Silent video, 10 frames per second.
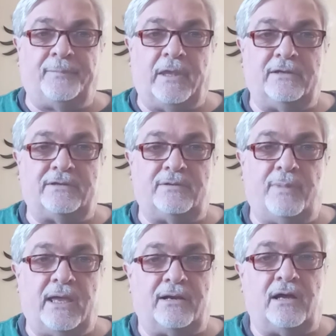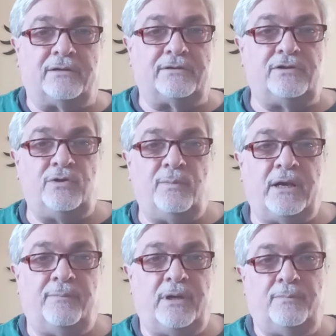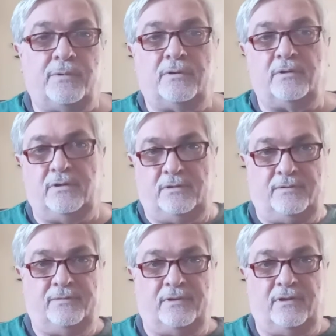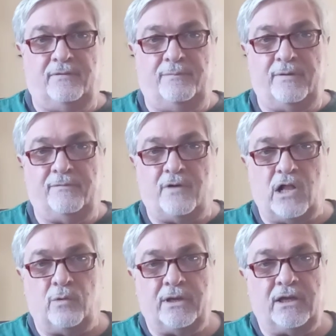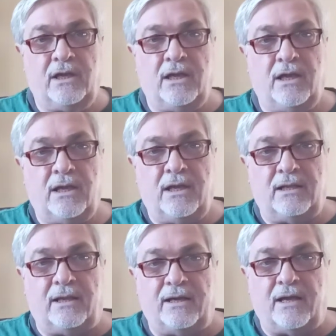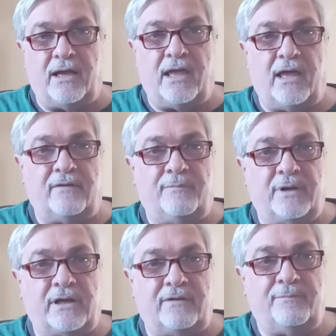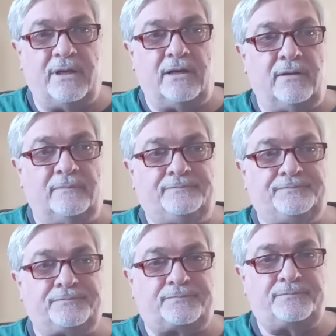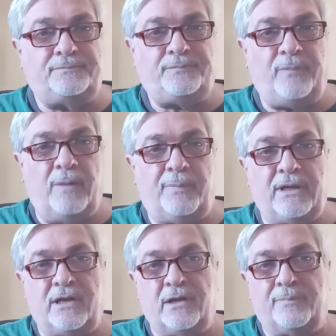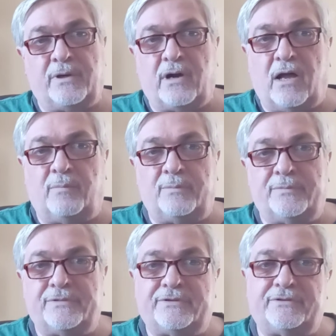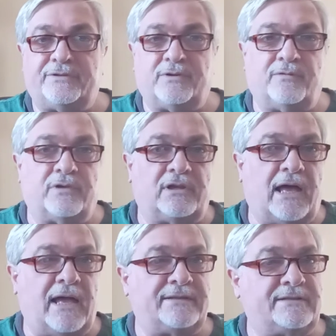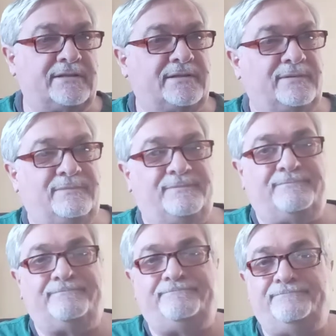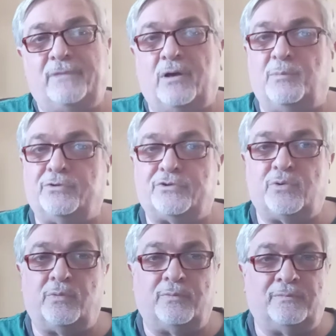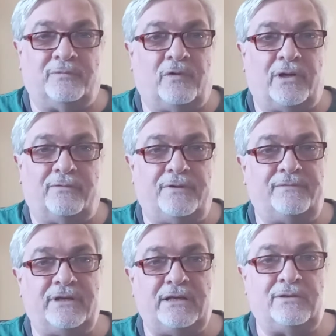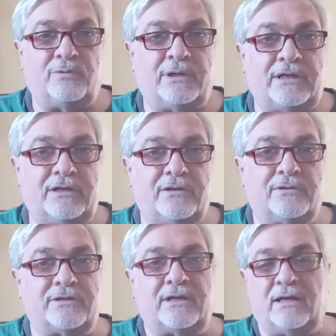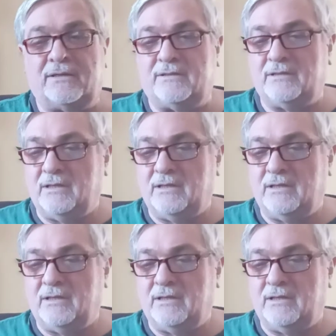This is a band not too many people have been following like I have, but I've been picking up their albums over the last almost 15, 20 years, I guess.